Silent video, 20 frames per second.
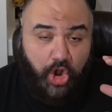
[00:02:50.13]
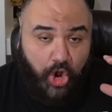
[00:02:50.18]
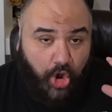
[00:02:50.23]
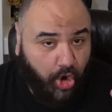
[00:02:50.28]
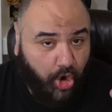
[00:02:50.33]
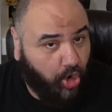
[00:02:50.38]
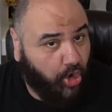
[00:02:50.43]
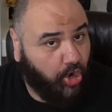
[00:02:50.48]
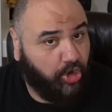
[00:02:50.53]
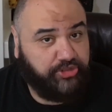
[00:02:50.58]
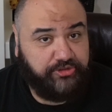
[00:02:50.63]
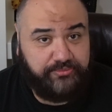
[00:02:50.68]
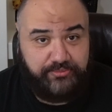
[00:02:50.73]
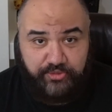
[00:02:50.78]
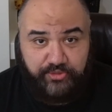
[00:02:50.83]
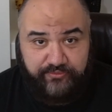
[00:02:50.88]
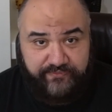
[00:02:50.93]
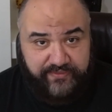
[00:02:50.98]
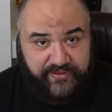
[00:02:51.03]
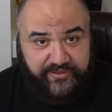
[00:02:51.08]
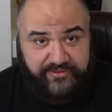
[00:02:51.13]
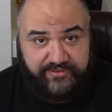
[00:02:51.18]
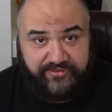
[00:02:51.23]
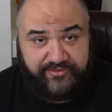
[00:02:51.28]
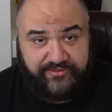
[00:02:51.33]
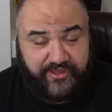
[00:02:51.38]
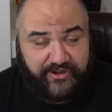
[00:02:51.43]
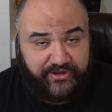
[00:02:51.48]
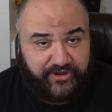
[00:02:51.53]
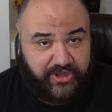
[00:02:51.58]
all the movies
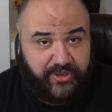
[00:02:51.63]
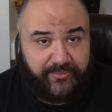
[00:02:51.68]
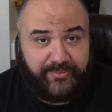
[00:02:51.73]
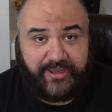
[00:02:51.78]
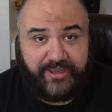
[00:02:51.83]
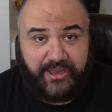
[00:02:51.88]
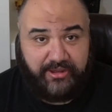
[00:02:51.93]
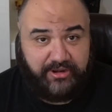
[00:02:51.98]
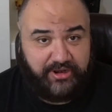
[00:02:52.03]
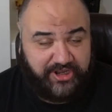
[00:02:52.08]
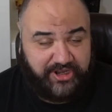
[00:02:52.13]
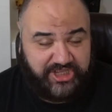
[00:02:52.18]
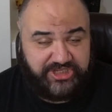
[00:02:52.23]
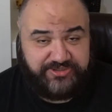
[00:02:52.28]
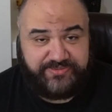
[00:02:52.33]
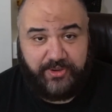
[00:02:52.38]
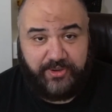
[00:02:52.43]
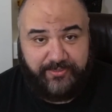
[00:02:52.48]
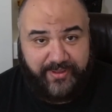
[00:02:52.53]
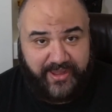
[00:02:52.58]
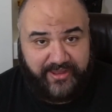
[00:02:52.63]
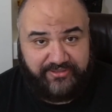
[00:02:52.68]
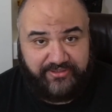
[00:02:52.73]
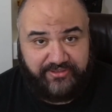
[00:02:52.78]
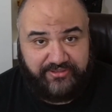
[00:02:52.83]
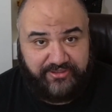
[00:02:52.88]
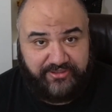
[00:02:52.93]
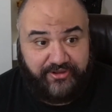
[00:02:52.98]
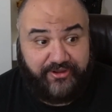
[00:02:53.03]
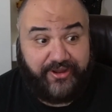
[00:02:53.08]
that are coming out on HBO Max
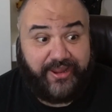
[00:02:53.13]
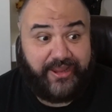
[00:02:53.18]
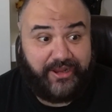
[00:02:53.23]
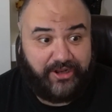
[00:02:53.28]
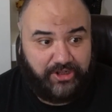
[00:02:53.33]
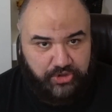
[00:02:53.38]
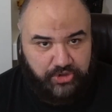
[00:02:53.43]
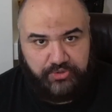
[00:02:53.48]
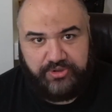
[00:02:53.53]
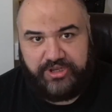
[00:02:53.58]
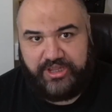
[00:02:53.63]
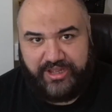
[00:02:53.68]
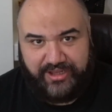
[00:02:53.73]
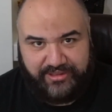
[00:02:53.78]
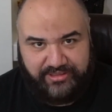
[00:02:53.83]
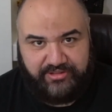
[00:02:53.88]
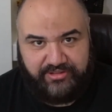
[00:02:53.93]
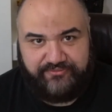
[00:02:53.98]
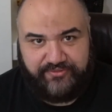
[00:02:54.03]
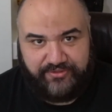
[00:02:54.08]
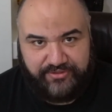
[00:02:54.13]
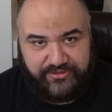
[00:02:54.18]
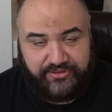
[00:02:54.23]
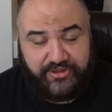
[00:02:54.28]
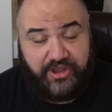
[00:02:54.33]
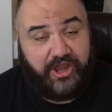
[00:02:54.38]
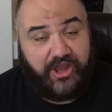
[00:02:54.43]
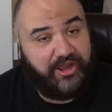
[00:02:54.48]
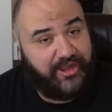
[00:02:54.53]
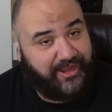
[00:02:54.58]
this year, including Godzilla vs.
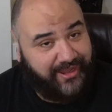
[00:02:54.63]
Kong.